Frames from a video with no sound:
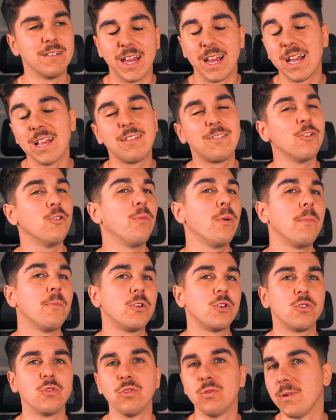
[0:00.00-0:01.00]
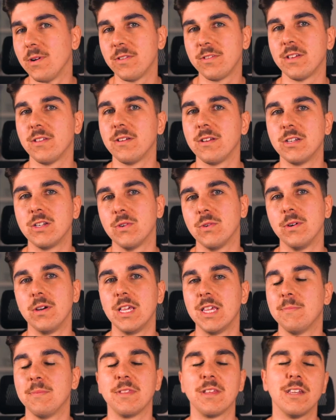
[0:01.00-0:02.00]
it can still be mature while selling
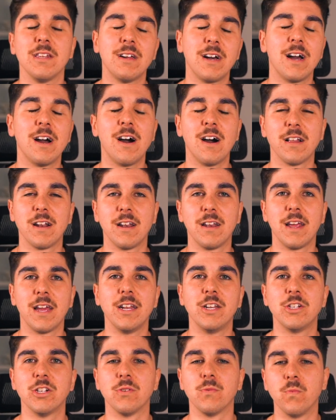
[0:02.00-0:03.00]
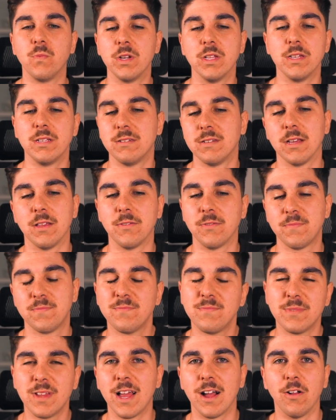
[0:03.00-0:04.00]
toys, but the light-hearted nature really does
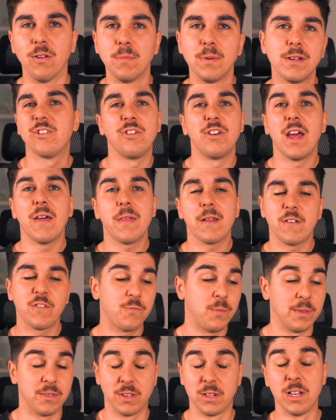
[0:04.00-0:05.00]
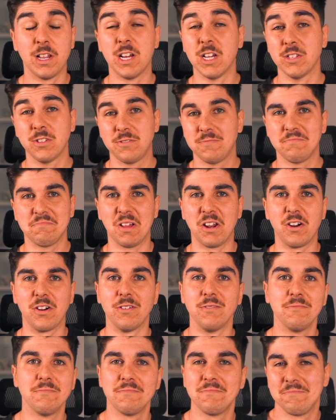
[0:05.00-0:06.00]
help. So now that I've spent the last, I don't
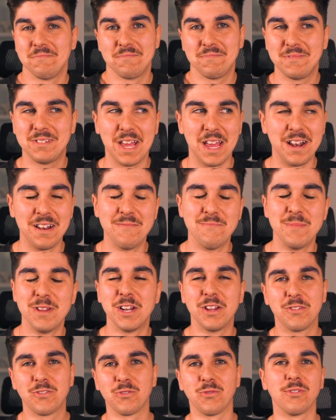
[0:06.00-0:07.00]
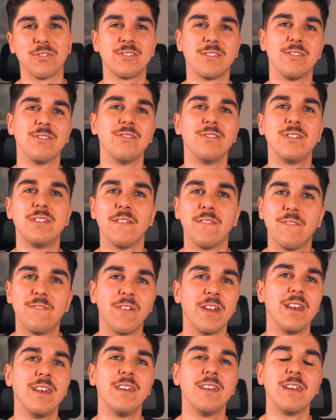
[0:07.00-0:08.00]
know, 10 minutes or so
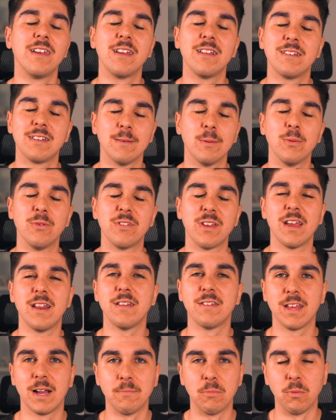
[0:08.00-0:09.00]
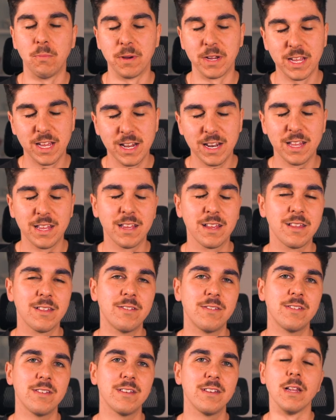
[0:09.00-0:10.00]
defending Double Zeta's humble
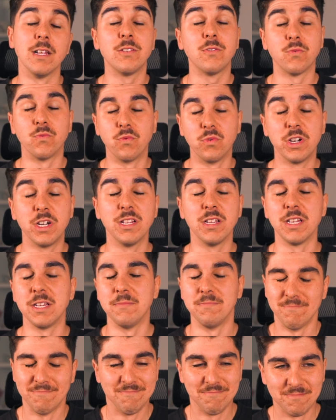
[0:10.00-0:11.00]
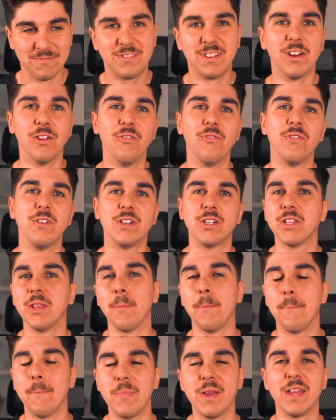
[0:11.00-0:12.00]
beginnings, let's really delve into the
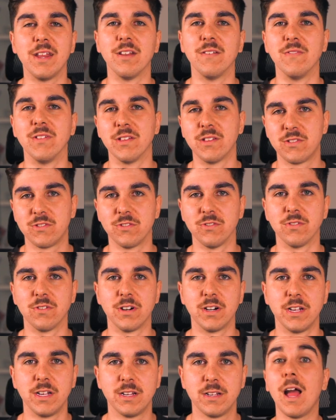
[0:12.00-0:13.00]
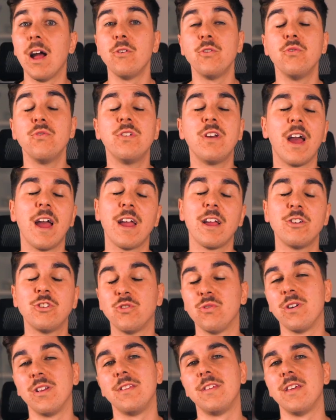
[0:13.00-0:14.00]
meat of this story. Our new gang
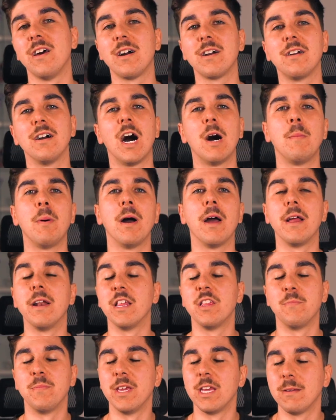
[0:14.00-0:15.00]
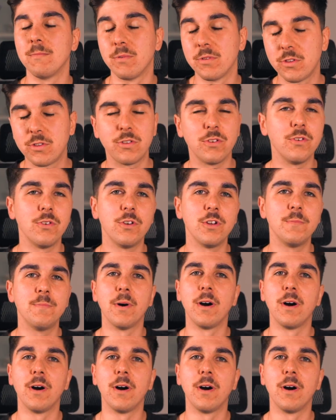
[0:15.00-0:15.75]
joins the Argama and is being pursued